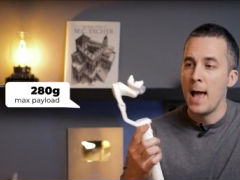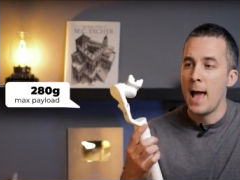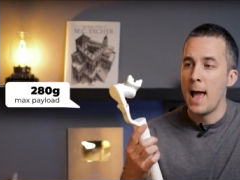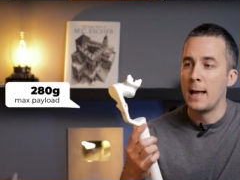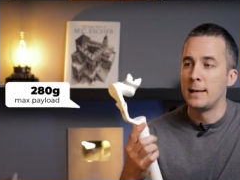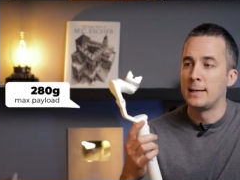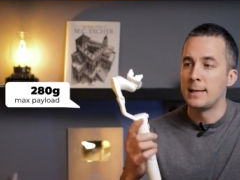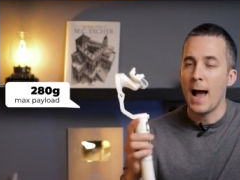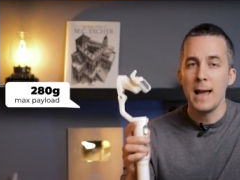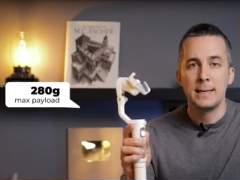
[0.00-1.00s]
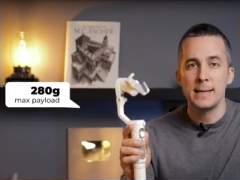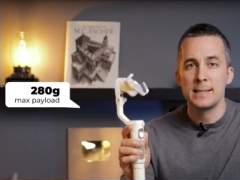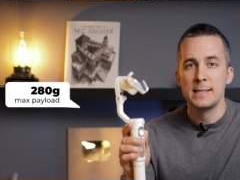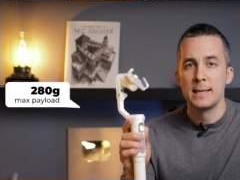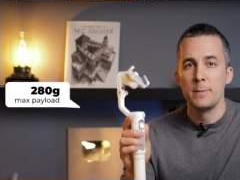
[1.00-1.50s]
And I
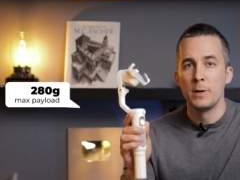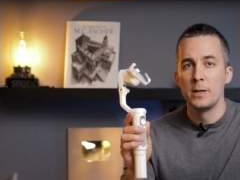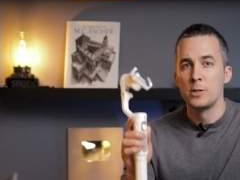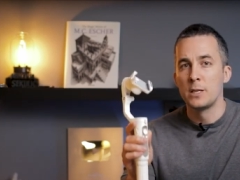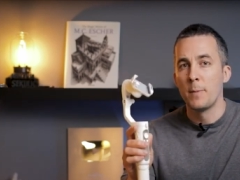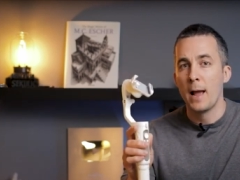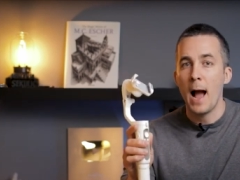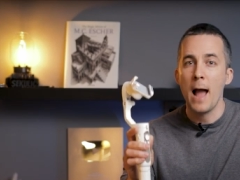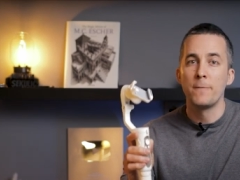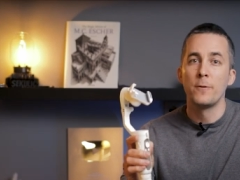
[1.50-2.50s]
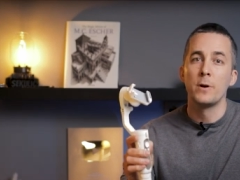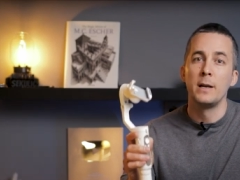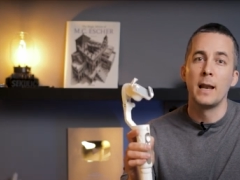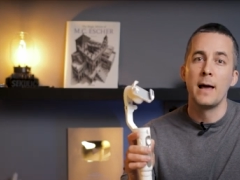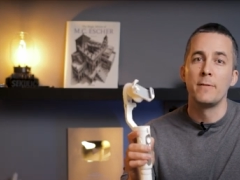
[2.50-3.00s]
test this gimbal using my iPhone
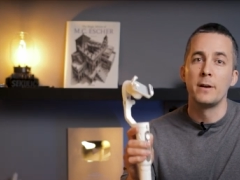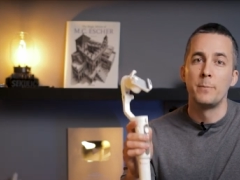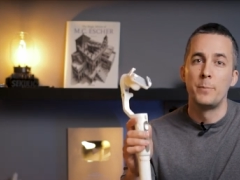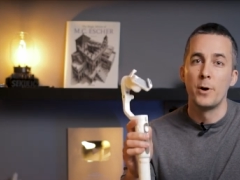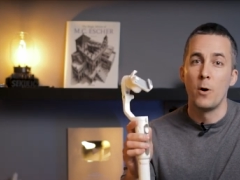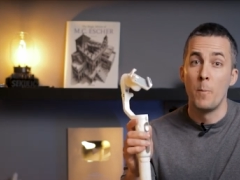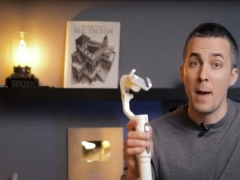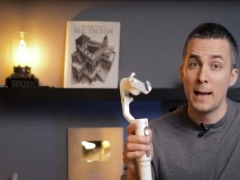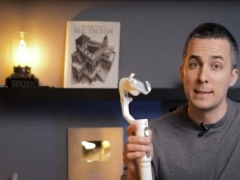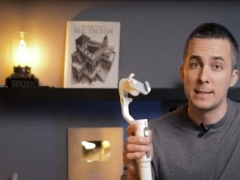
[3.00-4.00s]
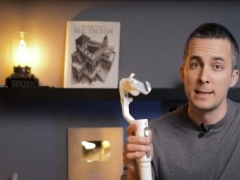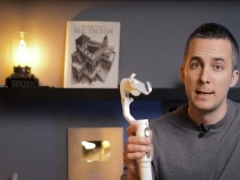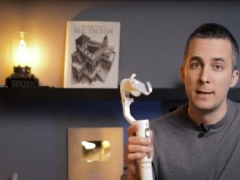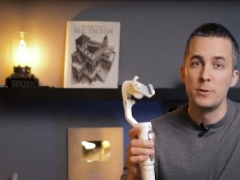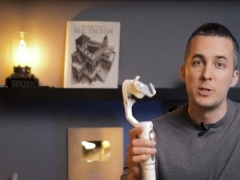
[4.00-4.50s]
11 Pro Max,
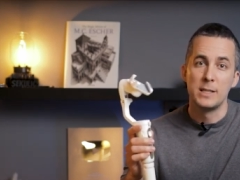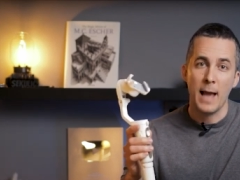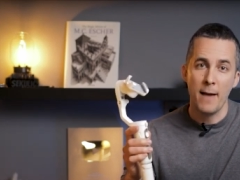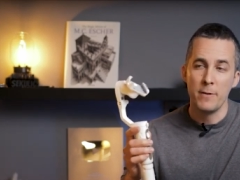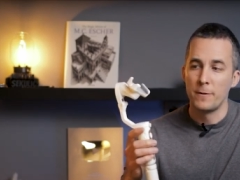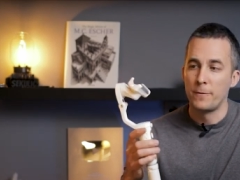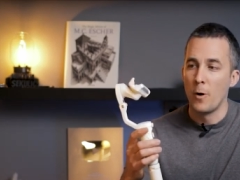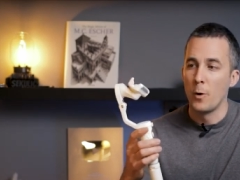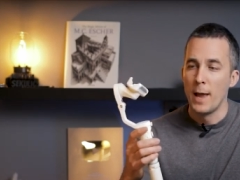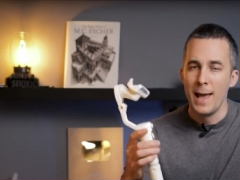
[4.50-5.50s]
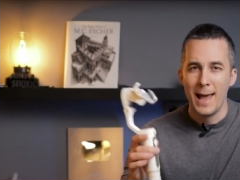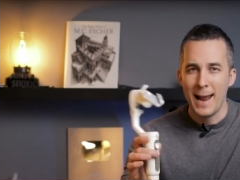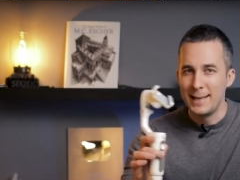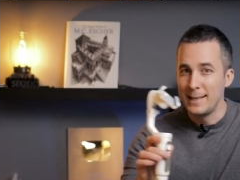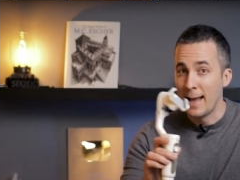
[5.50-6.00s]
which is a heavier phone, and
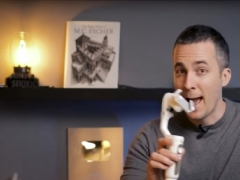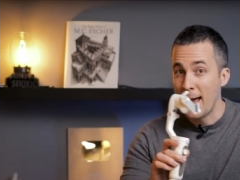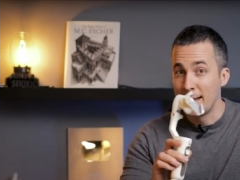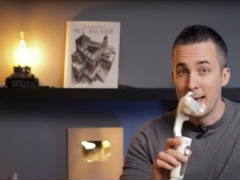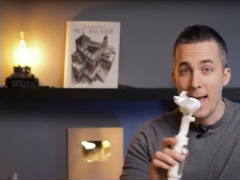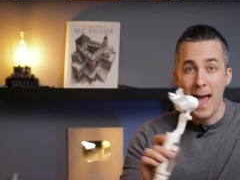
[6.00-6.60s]
I didn't have